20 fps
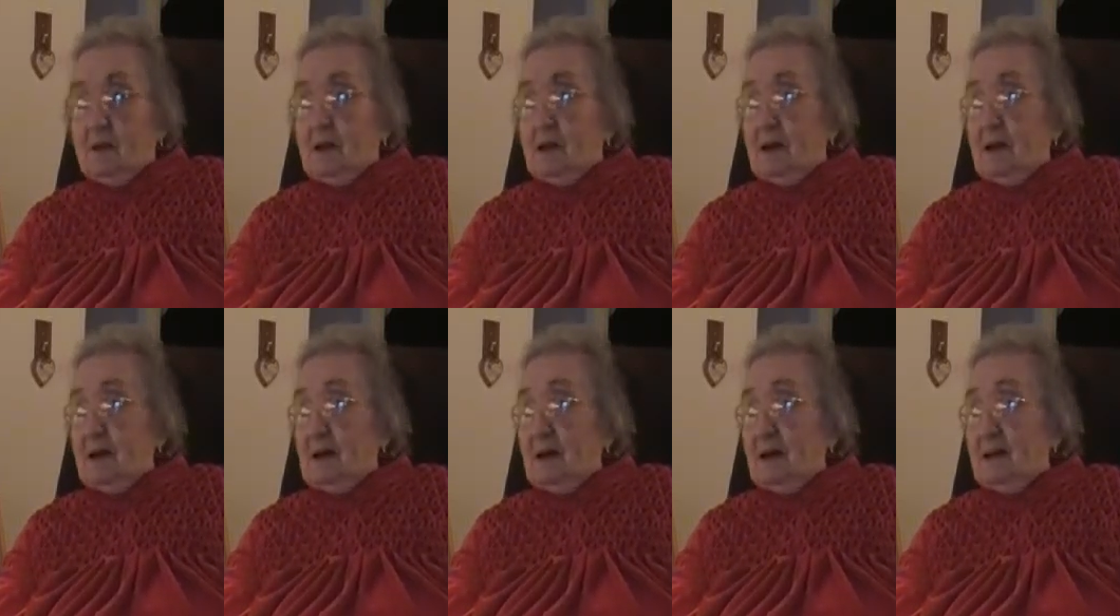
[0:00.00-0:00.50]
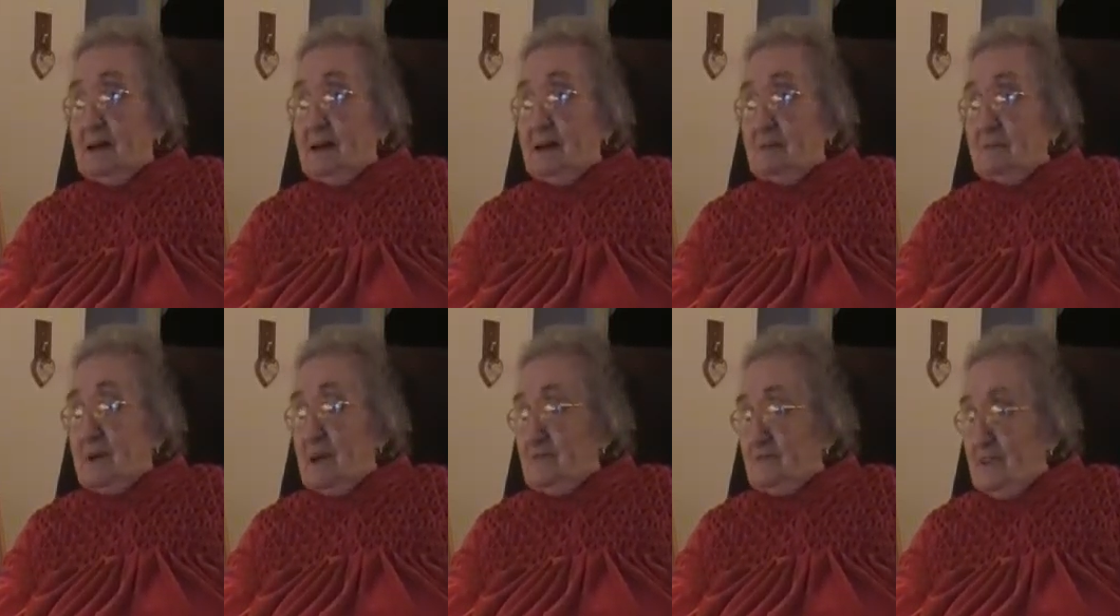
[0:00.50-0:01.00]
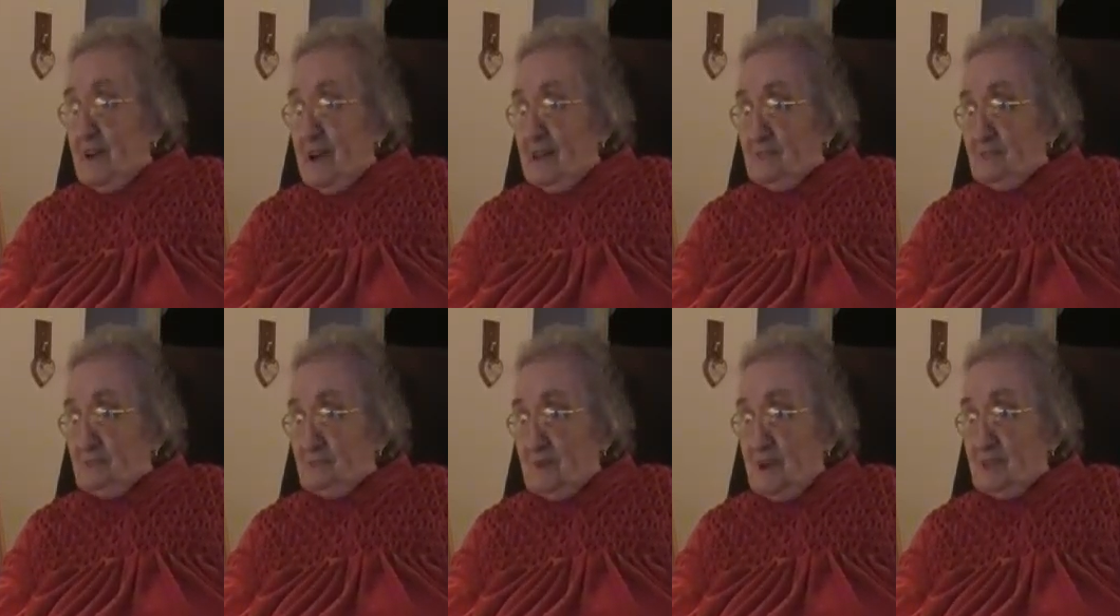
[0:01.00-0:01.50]
And my
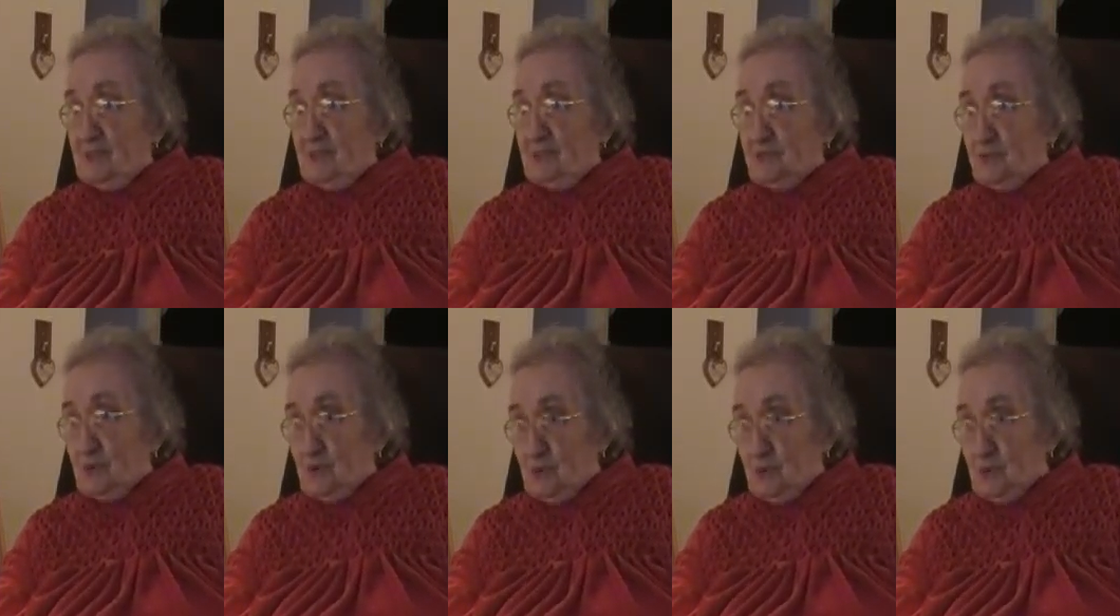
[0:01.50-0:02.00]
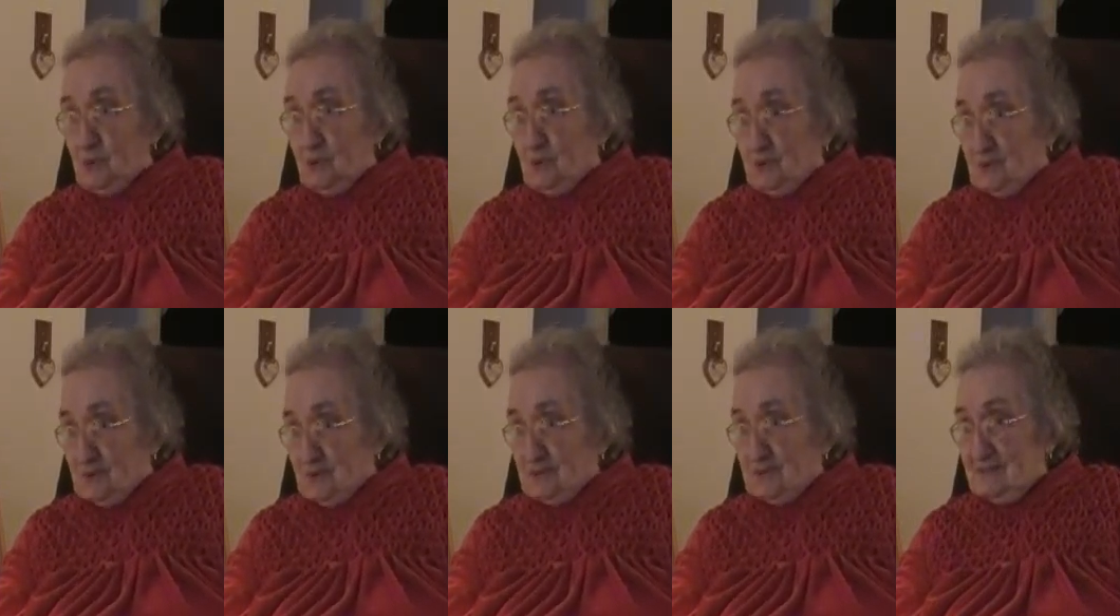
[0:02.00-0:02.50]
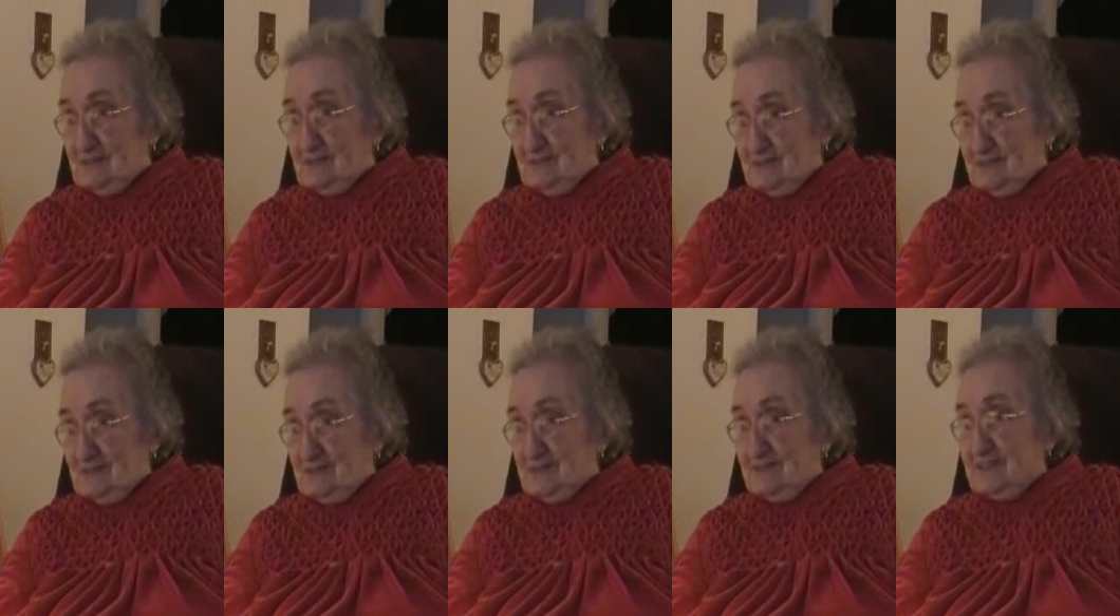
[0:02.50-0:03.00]
father and mother knew
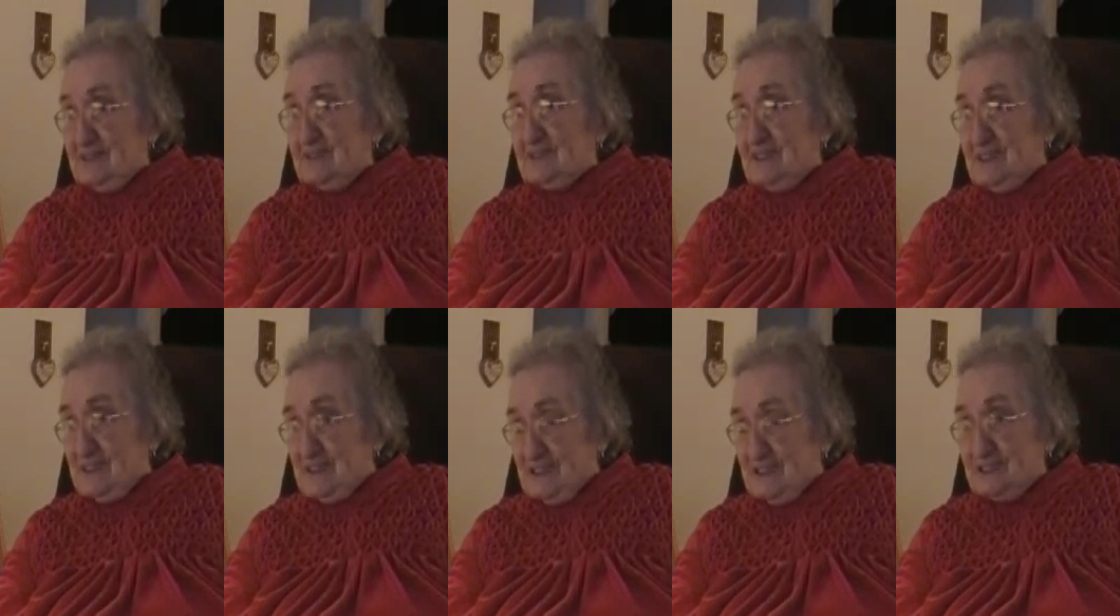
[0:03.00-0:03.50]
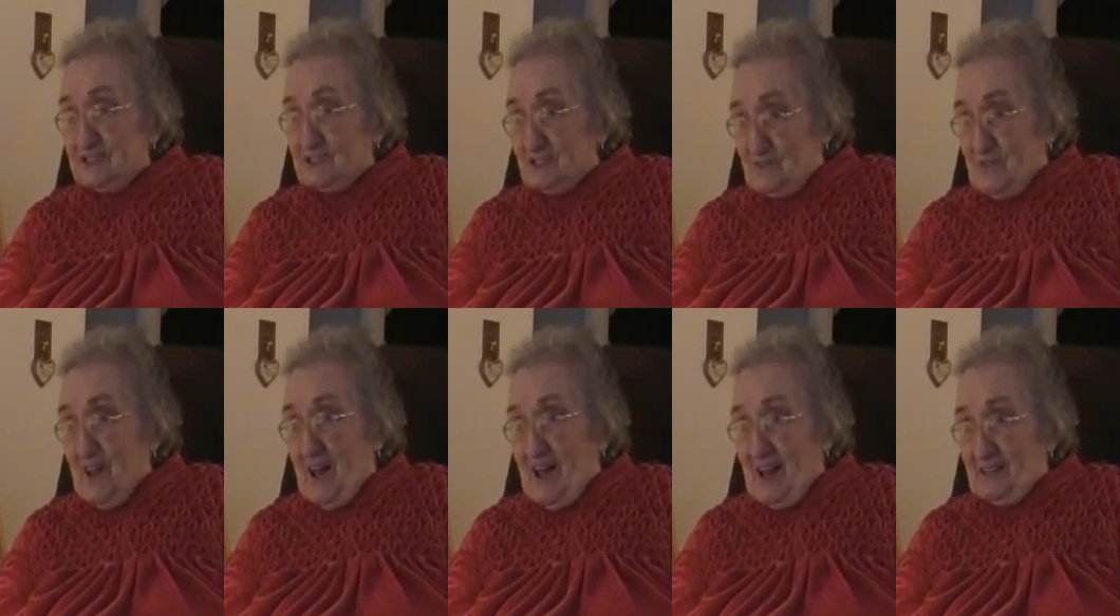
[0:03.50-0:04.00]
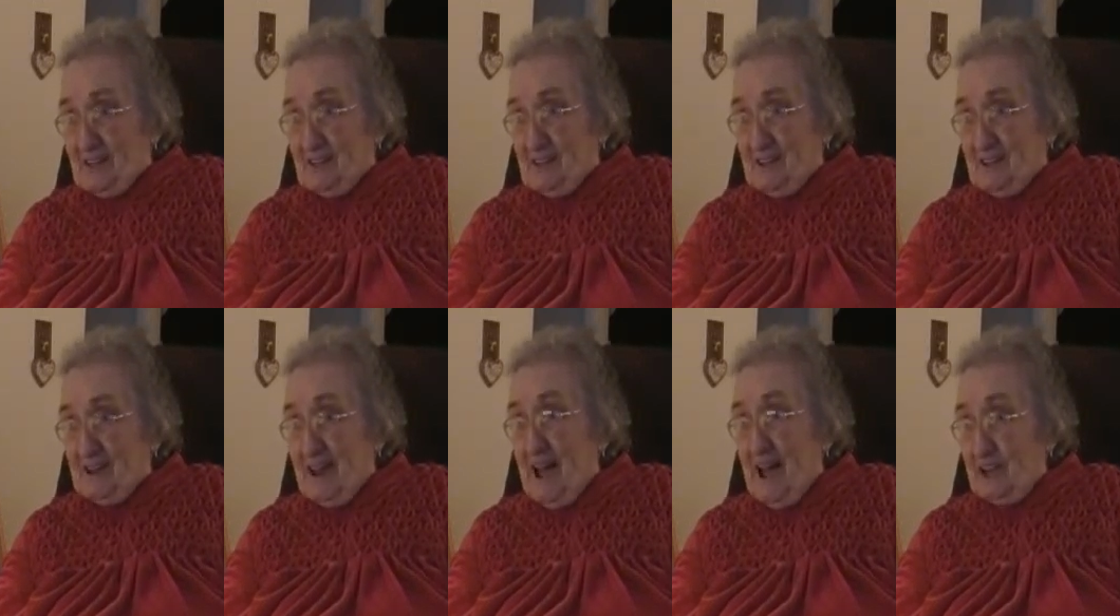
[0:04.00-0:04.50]
his father,
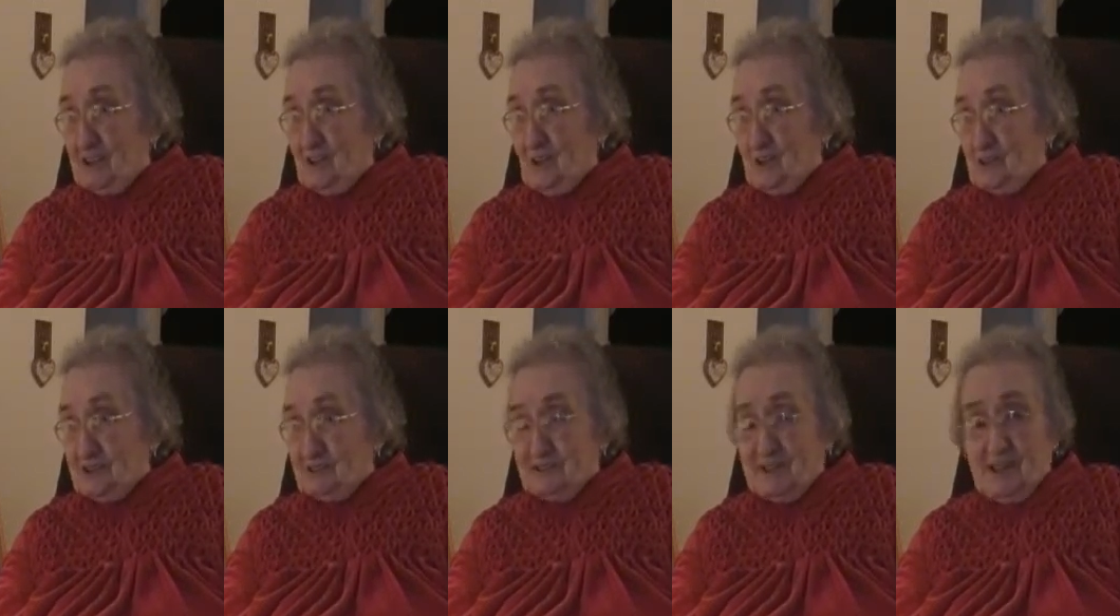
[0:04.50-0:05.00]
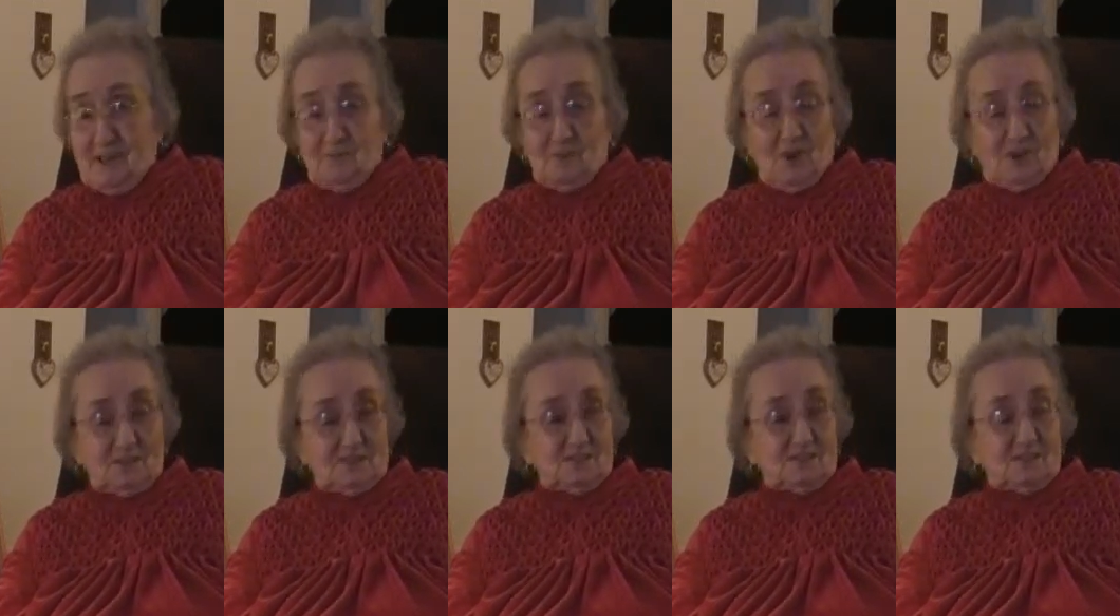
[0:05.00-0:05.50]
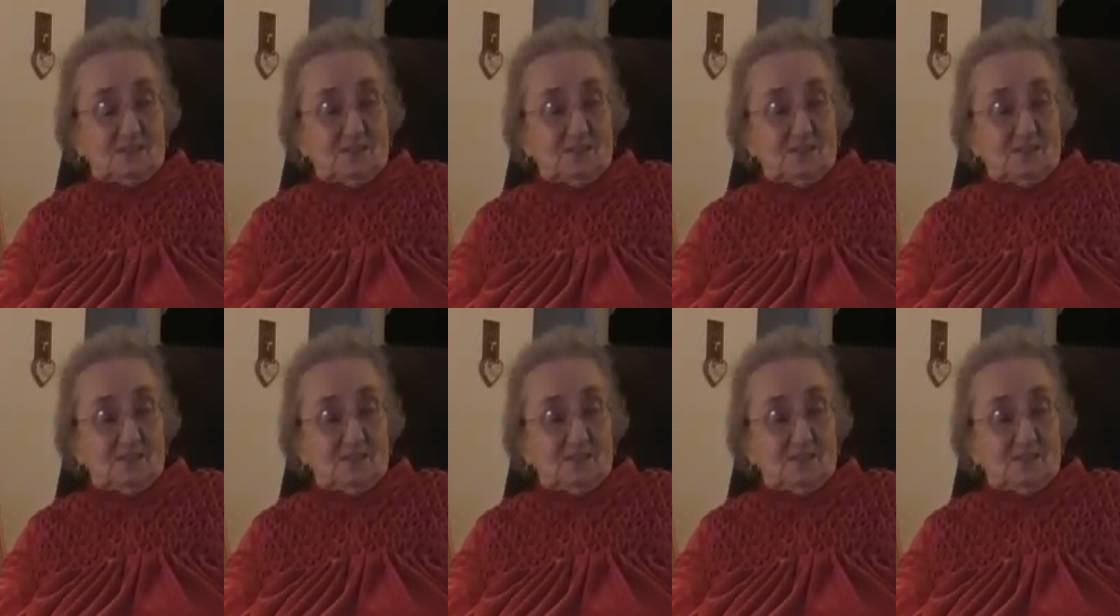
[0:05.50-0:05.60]
Rako his name was.